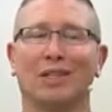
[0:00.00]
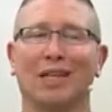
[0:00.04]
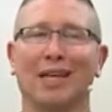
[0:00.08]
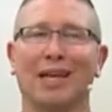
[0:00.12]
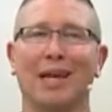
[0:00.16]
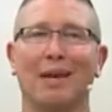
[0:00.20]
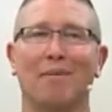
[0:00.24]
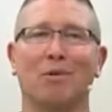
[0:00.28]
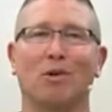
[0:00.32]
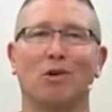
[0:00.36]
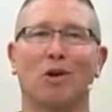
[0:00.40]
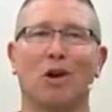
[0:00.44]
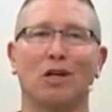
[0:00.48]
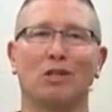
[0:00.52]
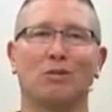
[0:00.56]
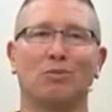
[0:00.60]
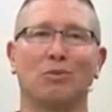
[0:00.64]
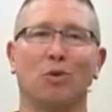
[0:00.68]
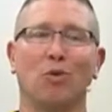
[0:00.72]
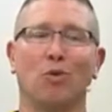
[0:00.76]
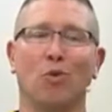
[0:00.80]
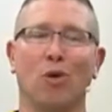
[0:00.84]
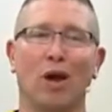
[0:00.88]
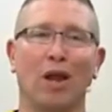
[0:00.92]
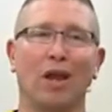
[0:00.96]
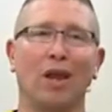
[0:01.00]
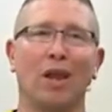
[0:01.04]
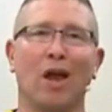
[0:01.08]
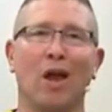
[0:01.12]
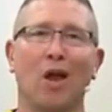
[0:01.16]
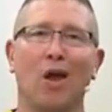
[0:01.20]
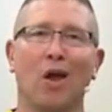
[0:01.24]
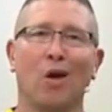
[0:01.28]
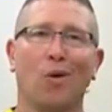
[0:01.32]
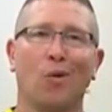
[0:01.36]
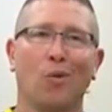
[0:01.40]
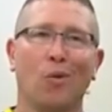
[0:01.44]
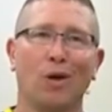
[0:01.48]
and they came across me. One
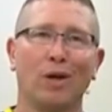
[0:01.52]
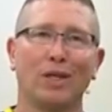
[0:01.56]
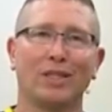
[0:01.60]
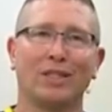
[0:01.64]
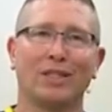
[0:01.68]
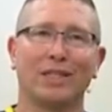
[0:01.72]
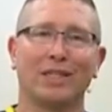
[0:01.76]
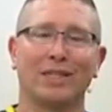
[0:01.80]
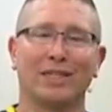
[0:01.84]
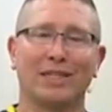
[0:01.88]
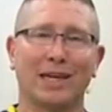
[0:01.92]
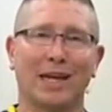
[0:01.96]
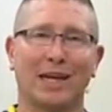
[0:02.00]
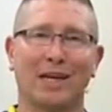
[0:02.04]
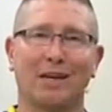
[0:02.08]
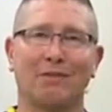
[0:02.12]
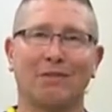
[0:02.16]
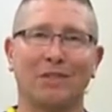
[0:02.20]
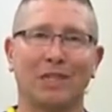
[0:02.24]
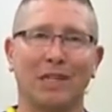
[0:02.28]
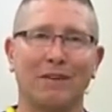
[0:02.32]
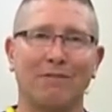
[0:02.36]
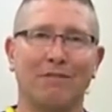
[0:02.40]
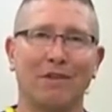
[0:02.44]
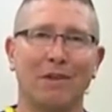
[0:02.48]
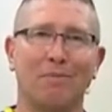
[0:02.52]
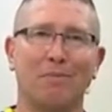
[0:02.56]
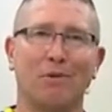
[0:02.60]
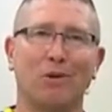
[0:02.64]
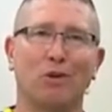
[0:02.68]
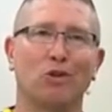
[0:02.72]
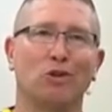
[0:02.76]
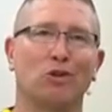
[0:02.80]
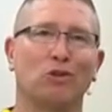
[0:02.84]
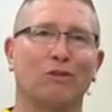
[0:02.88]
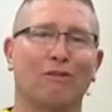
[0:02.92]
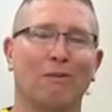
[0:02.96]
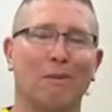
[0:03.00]
was the executive TV
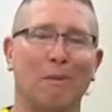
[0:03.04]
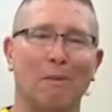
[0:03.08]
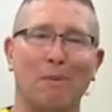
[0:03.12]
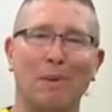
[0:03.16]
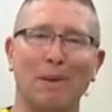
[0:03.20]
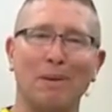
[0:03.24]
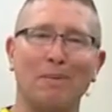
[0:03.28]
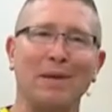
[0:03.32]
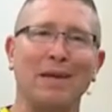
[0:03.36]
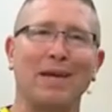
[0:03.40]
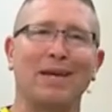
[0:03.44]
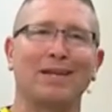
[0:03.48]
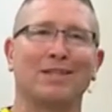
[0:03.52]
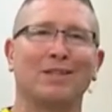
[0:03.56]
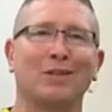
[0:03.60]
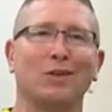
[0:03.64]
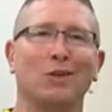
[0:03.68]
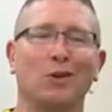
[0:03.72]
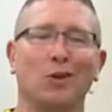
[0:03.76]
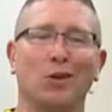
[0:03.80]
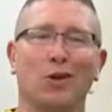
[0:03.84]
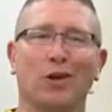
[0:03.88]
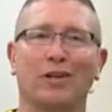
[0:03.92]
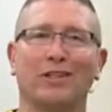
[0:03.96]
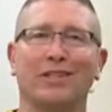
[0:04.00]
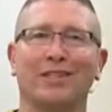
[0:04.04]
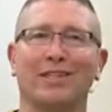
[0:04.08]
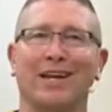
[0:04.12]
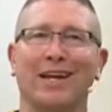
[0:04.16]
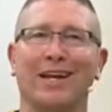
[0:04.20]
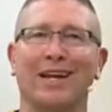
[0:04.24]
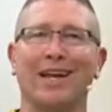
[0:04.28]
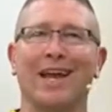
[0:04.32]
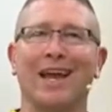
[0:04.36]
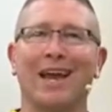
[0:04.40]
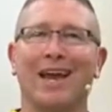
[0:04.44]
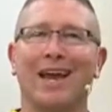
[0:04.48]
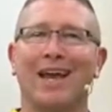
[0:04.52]
producer for PBS in New York
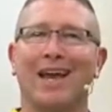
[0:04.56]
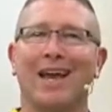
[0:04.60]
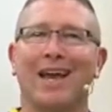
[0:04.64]
City,